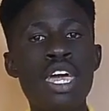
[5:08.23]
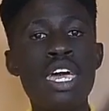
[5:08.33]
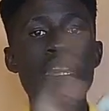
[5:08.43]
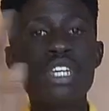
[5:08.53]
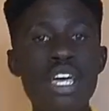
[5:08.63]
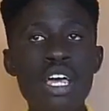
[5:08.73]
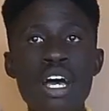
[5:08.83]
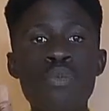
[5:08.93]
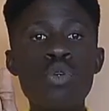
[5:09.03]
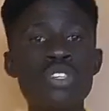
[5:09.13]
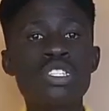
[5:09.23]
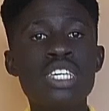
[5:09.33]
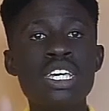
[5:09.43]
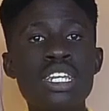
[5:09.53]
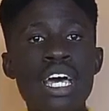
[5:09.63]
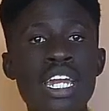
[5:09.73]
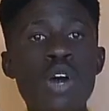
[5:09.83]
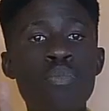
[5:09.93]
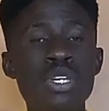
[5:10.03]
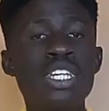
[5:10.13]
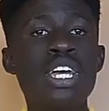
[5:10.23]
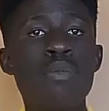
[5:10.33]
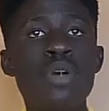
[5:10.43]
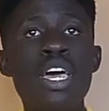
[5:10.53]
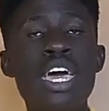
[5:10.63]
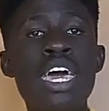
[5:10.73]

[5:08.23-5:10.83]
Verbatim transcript: and we'll see and I'll pick it up.